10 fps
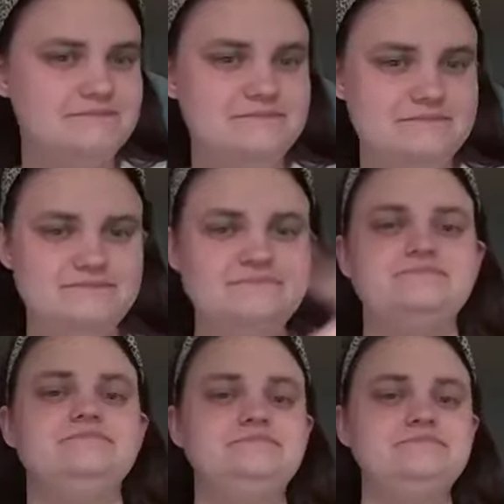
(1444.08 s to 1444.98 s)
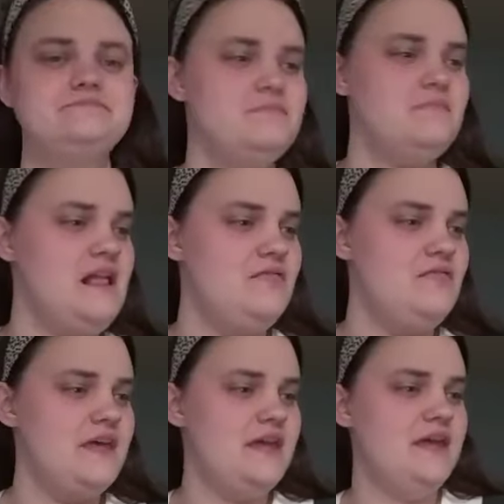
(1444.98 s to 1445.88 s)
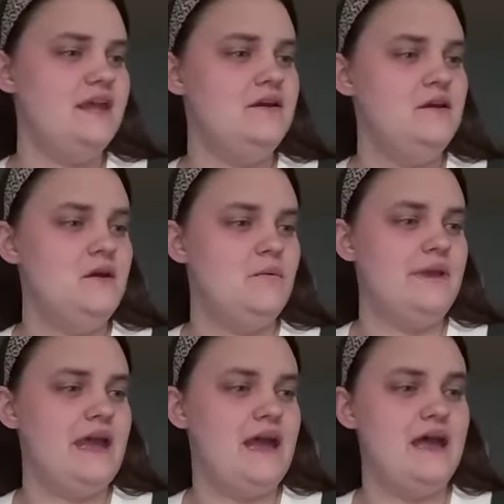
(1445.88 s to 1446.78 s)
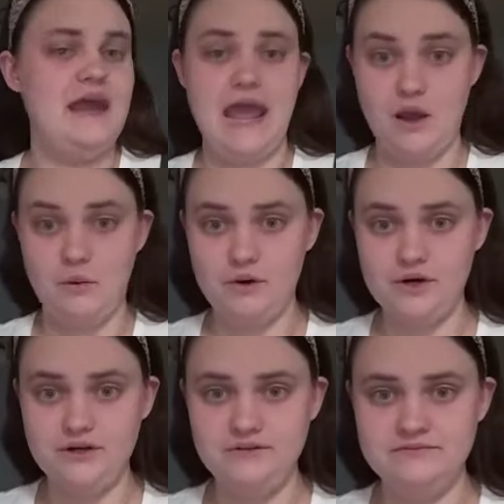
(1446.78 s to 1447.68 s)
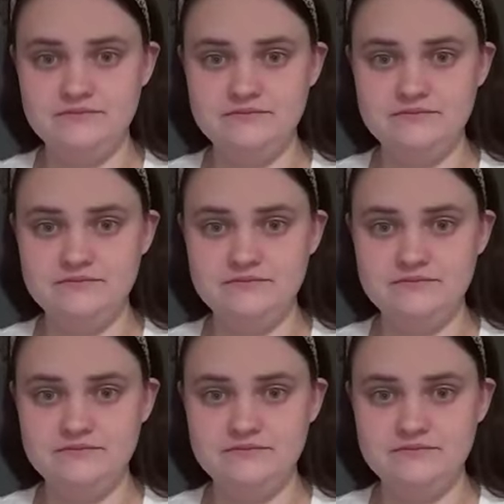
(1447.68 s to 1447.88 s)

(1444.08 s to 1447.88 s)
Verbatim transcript: Mm-hmm. And then we had hour,